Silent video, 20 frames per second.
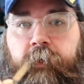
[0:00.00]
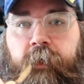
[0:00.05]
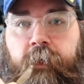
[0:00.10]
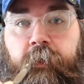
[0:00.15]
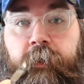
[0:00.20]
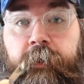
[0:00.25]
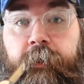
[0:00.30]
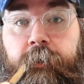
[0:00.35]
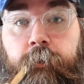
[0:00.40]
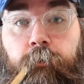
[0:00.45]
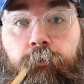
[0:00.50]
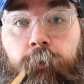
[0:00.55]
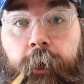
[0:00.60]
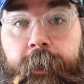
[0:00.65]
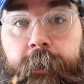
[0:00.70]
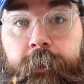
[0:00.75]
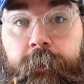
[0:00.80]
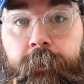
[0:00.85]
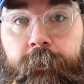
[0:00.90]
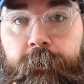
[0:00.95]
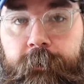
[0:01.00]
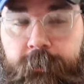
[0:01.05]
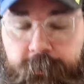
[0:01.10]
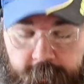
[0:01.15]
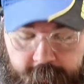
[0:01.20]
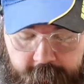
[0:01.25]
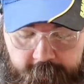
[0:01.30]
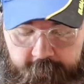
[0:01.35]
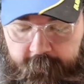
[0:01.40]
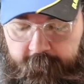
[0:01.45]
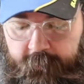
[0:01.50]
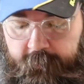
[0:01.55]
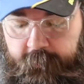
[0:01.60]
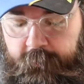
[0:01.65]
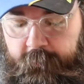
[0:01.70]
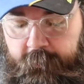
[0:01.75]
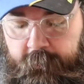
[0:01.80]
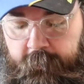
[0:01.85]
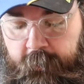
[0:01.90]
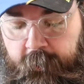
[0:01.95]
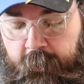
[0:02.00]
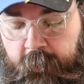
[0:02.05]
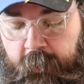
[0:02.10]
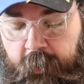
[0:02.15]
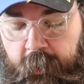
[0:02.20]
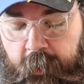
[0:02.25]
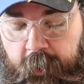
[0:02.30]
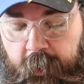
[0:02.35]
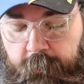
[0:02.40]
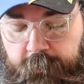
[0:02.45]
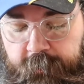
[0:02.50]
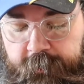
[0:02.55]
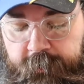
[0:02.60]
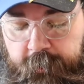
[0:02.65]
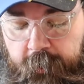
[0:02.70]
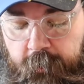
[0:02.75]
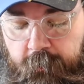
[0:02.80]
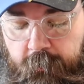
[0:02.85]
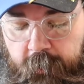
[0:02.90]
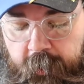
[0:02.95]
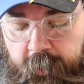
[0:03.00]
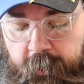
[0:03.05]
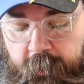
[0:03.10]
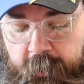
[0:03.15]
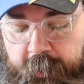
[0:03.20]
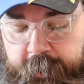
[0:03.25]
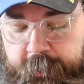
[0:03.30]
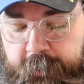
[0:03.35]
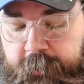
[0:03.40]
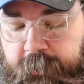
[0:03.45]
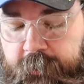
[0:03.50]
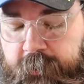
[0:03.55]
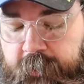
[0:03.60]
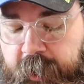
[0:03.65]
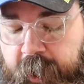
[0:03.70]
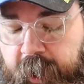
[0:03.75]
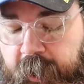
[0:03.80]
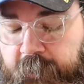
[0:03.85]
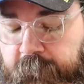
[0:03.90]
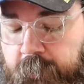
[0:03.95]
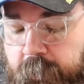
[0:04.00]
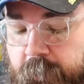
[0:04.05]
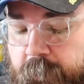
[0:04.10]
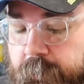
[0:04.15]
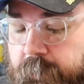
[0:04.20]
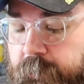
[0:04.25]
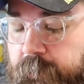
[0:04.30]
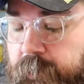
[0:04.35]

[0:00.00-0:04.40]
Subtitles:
can lead to breakage. But you don't want to like just have a